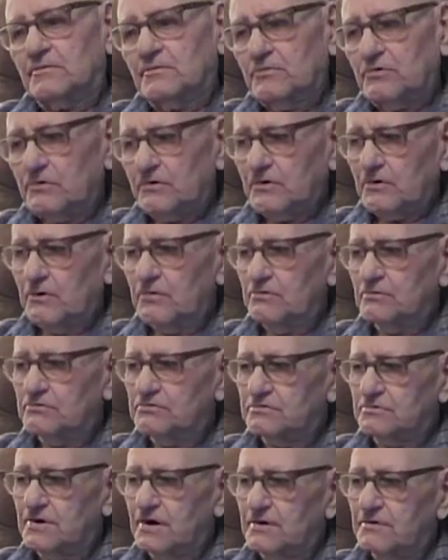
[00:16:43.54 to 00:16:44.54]
holes
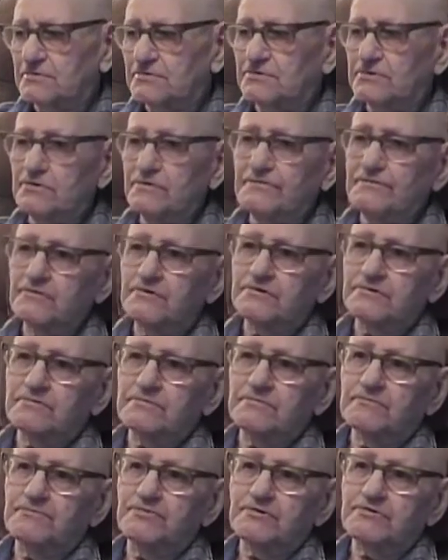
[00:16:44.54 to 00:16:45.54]
down 2 foot
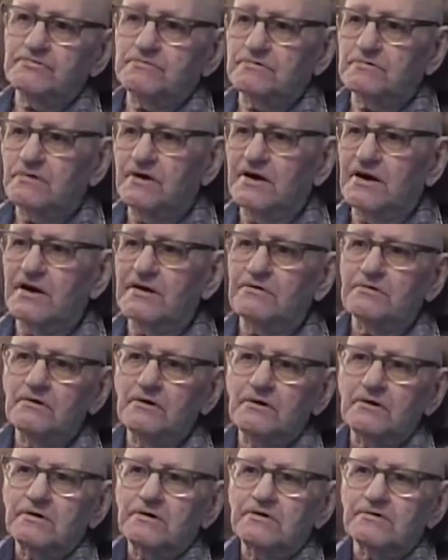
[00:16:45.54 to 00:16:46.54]
and put
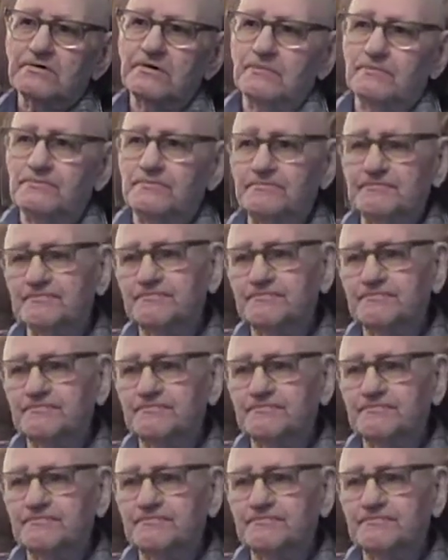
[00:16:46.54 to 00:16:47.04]
angle irons up.